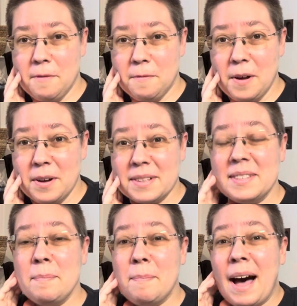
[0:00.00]
folks,
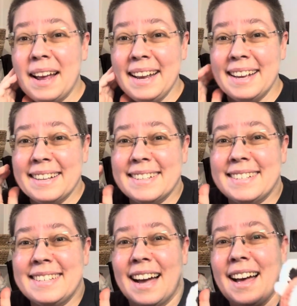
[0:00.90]
the body is
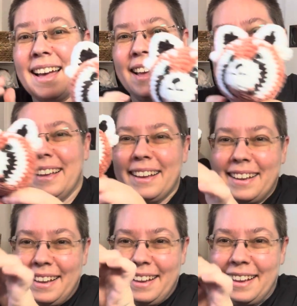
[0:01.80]
done.
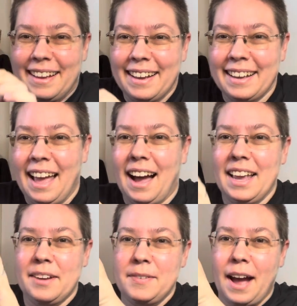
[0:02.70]
Look, I
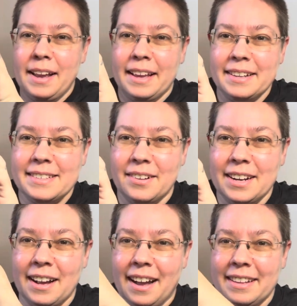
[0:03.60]
have not yet sewn
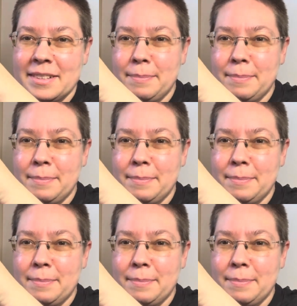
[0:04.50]
it on. It's